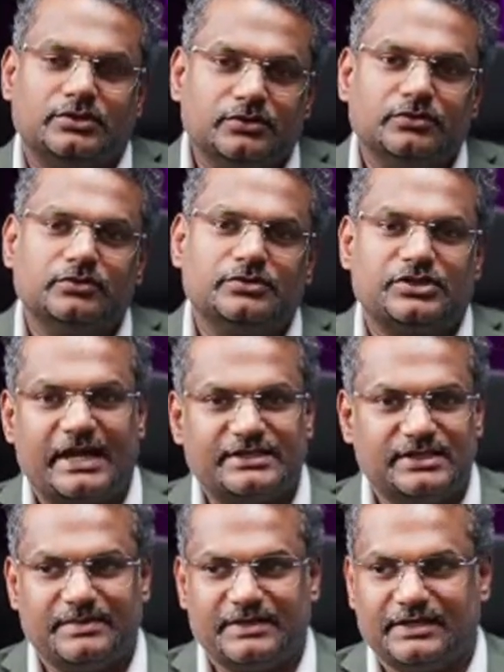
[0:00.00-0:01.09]
to
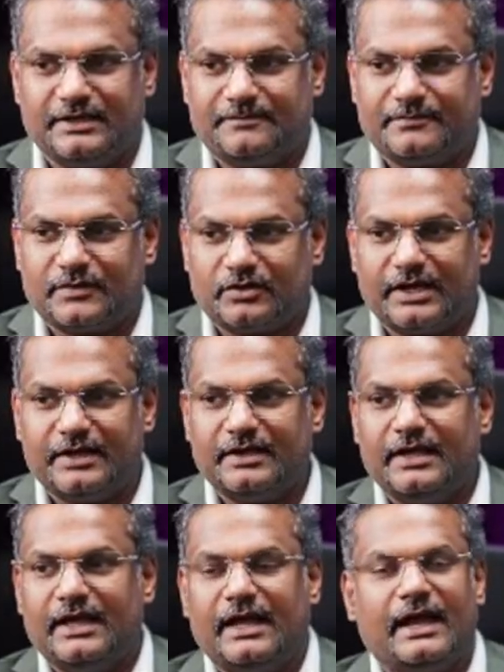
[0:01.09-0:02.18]
ChatGPT. Okay.
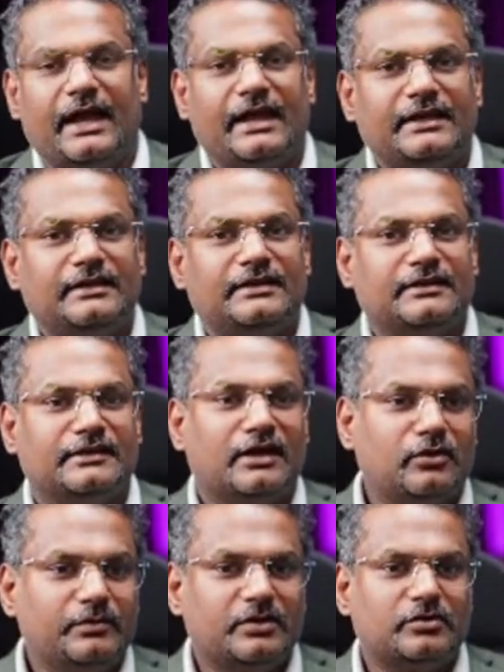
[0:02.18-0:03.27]
And
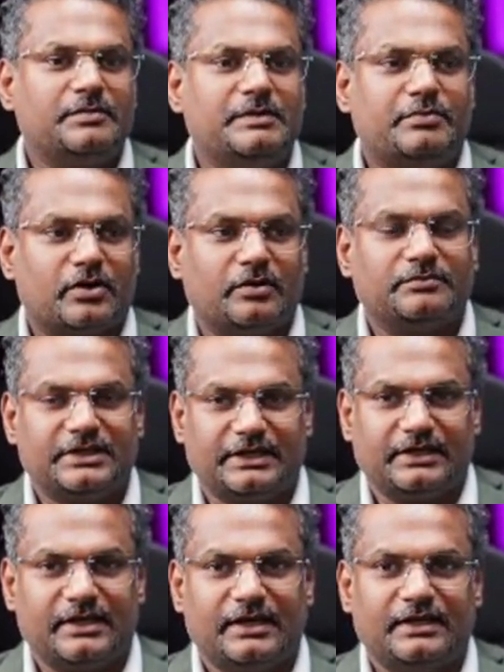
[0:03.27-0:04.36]
now we're going to be
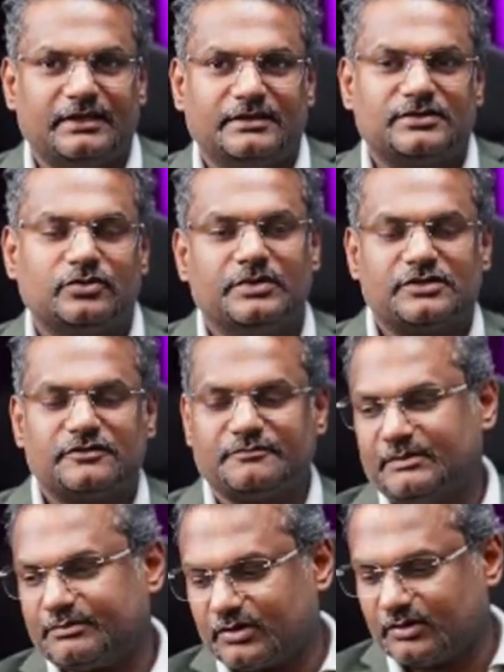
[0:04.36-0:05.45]
prompting. And so much of
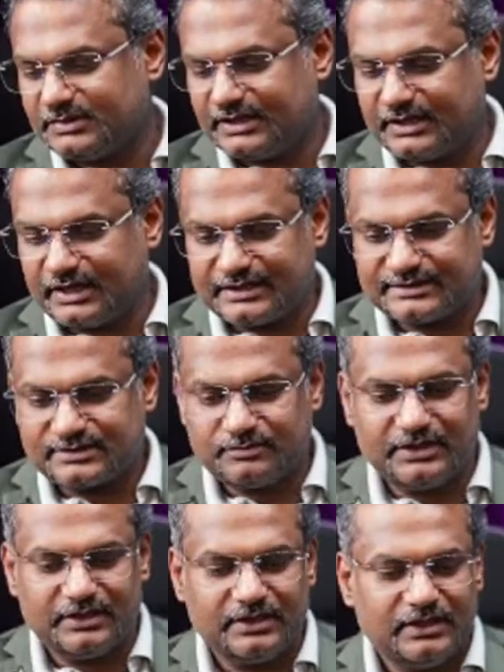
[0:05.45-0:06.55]
my prompting has to
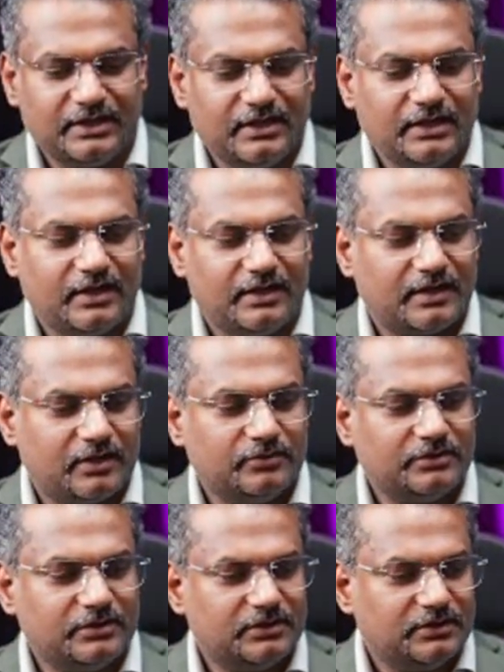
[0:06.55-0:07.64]
be
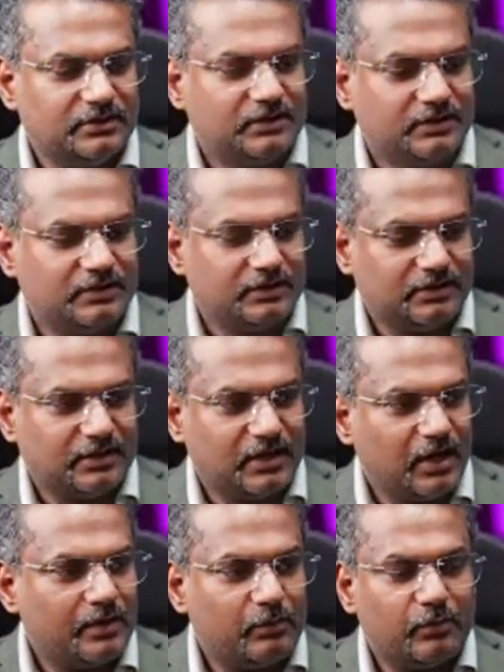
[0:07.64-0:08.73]
around
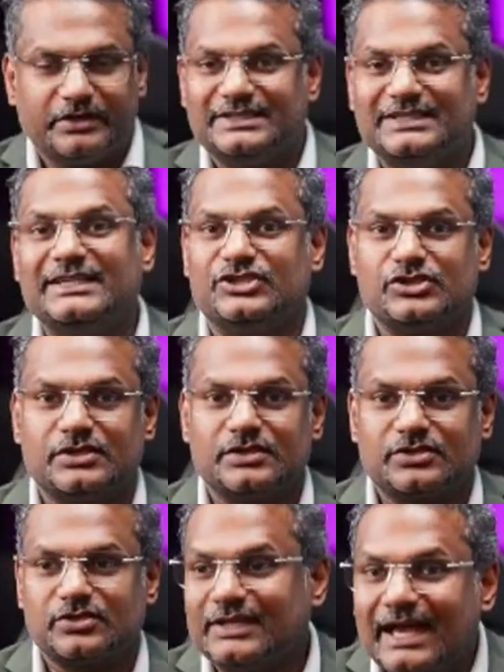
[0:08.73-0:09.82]
how I want to teach.
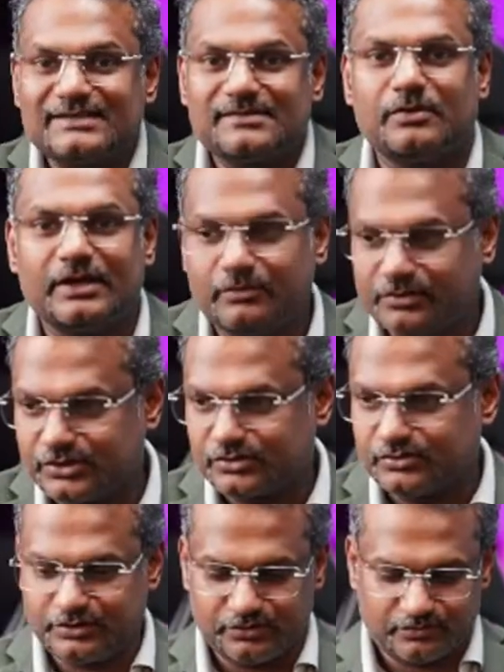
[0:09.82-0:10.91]
So that's what I want to
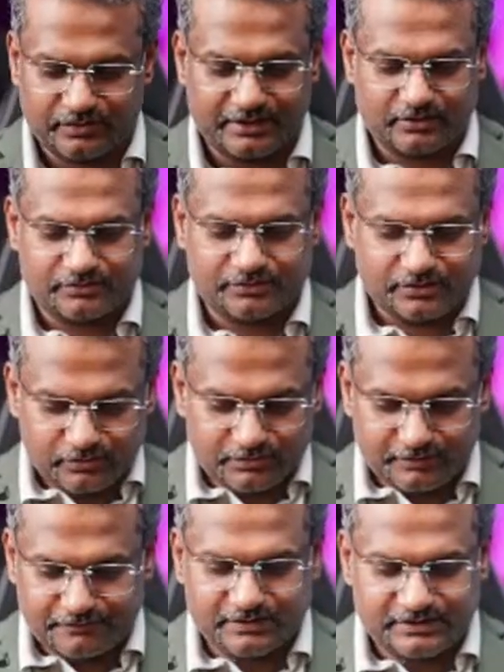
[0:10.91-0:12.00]
show you right now. So
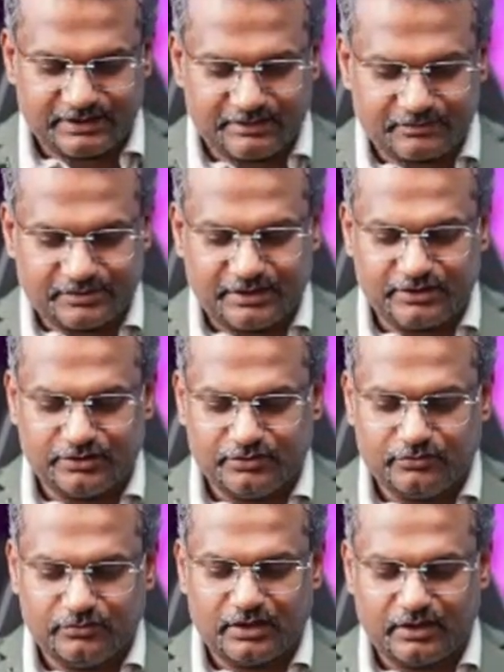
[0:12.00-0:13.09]
the first thing I'm saying,
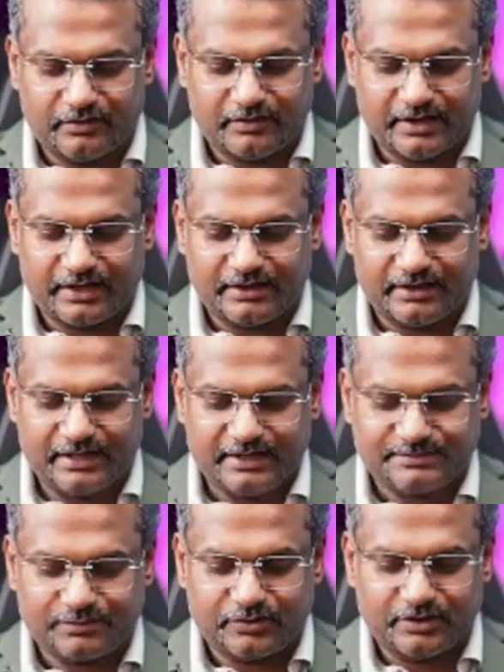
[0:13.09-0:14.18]
you are an
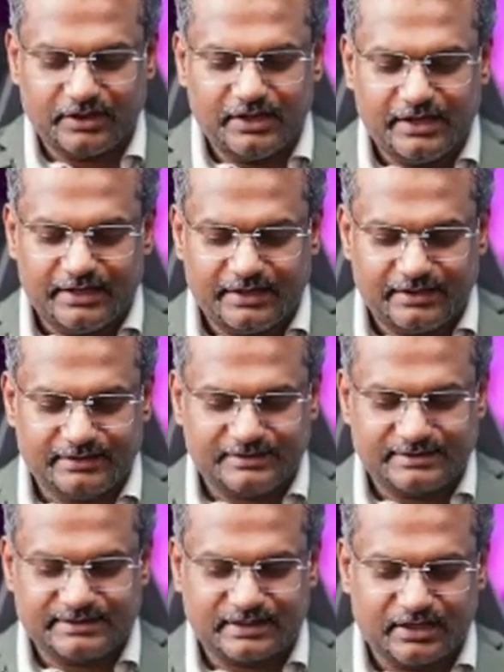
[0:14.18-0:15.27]
expert in
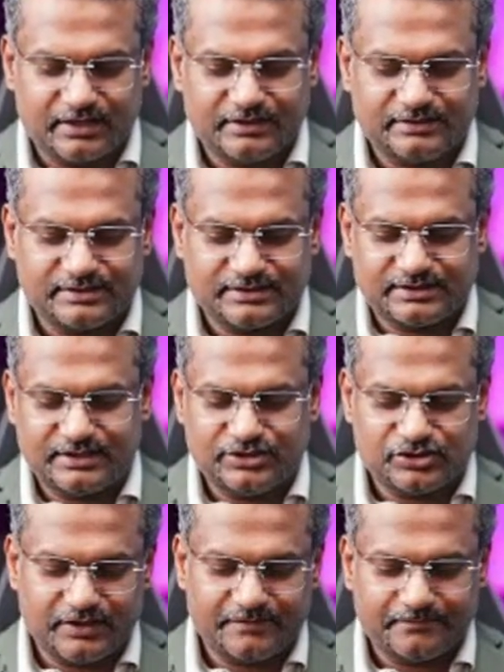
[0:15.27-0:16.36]
science
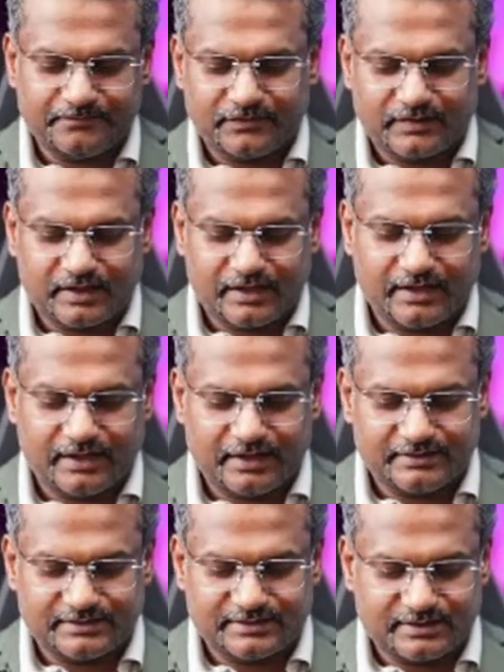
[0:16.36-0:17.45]
teaching
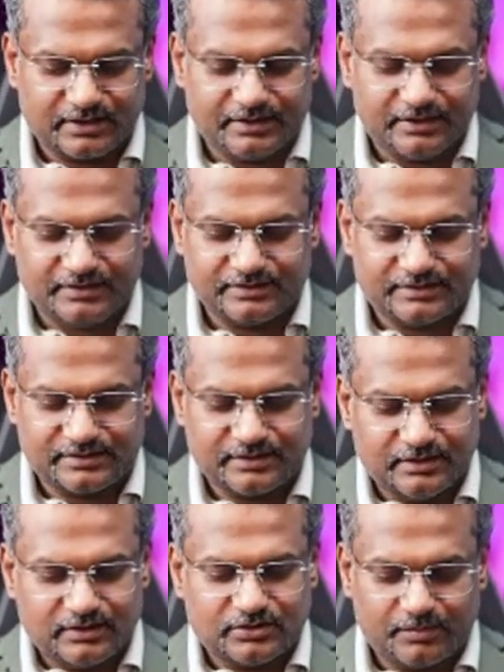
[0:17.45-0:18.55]
and science
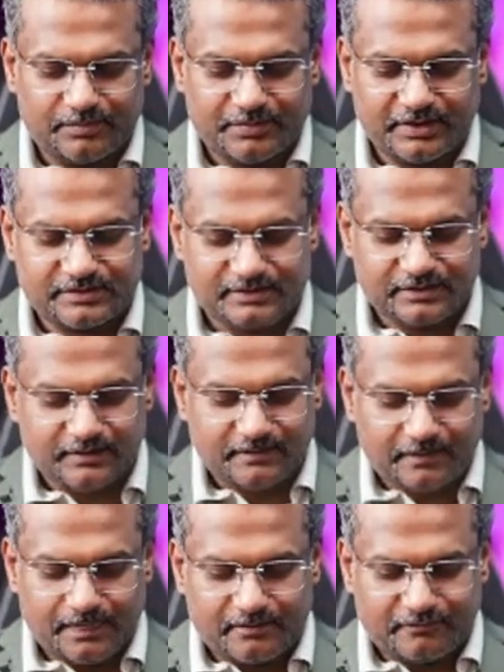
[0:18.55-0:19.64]
topics
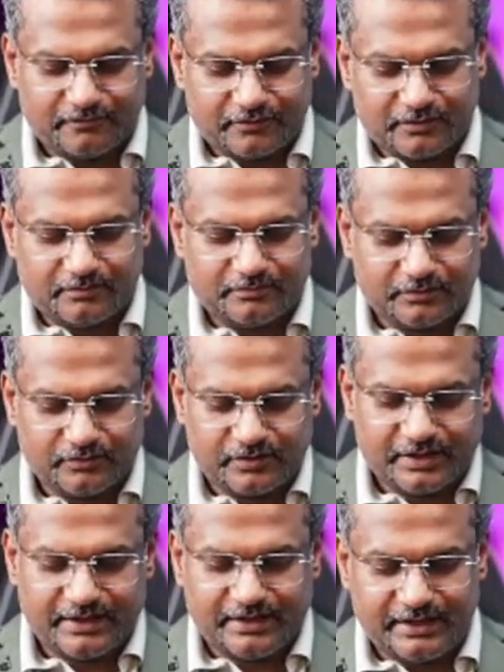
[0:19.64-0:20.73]
from
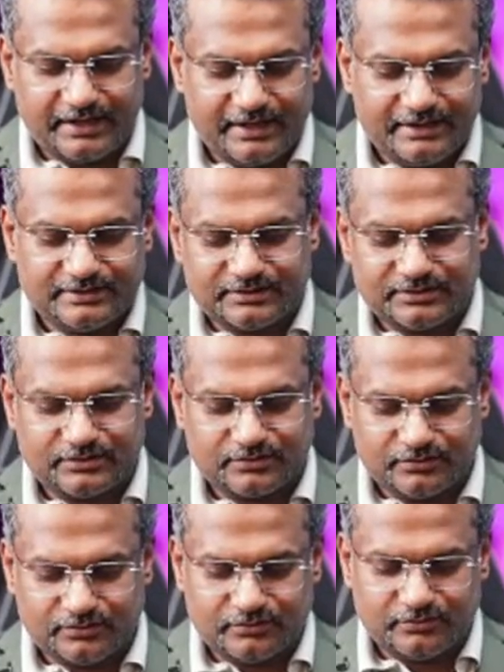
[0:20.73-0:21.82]
grade 8
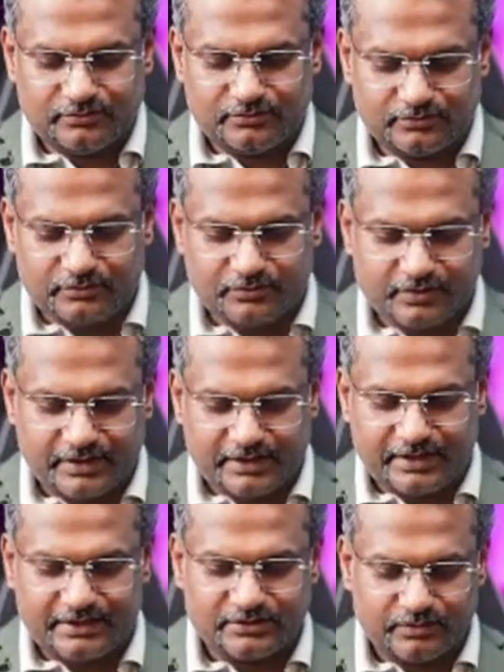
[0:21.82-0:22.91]
to
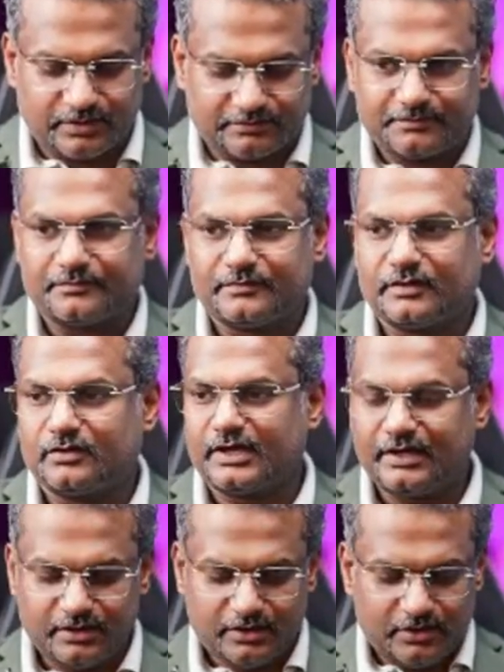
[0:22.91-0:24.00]
grade 12.
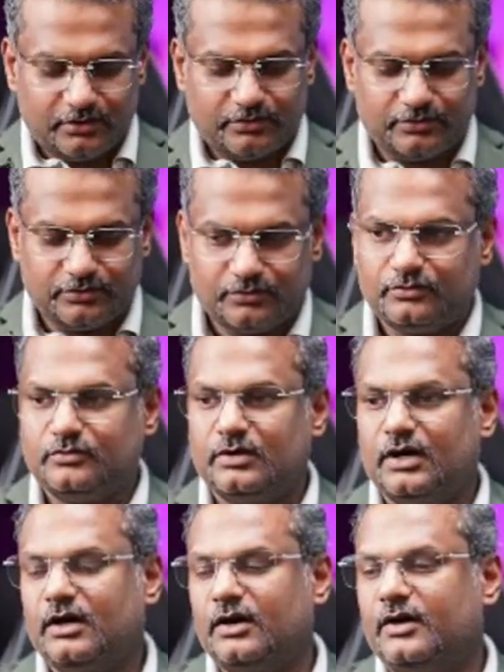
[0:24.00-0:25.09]
Okay. You
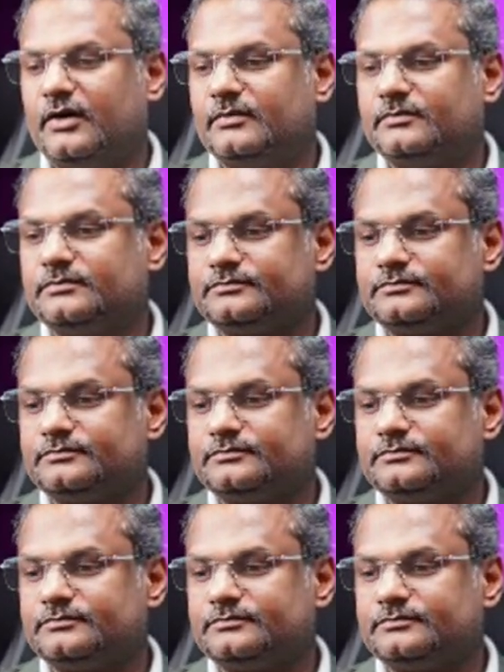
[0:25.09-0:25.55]
are